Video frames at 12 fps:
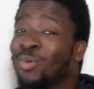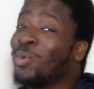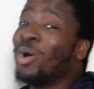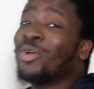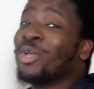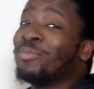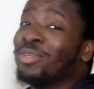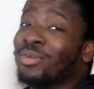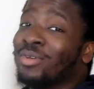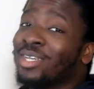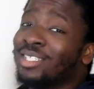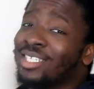to welcome
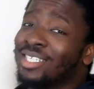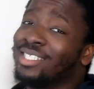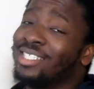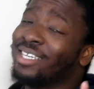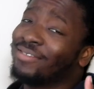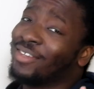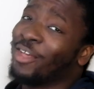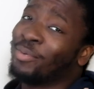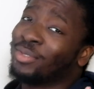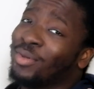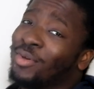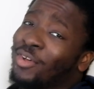you to the sixth
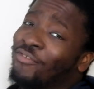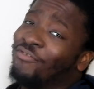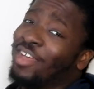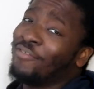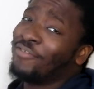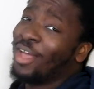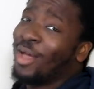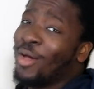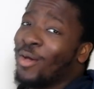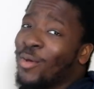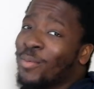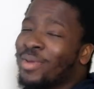episode of Faith at
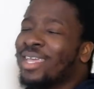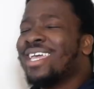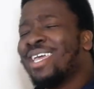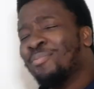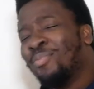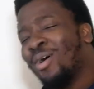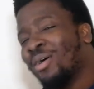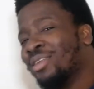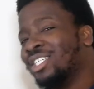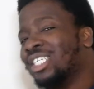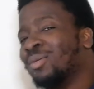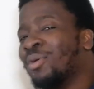Home, in
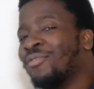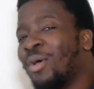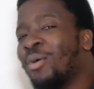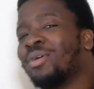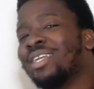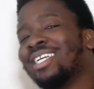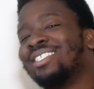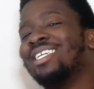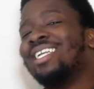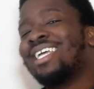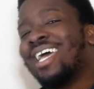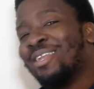partnership with Oak
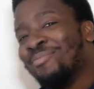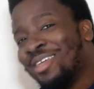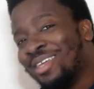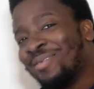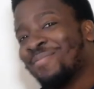National Academy.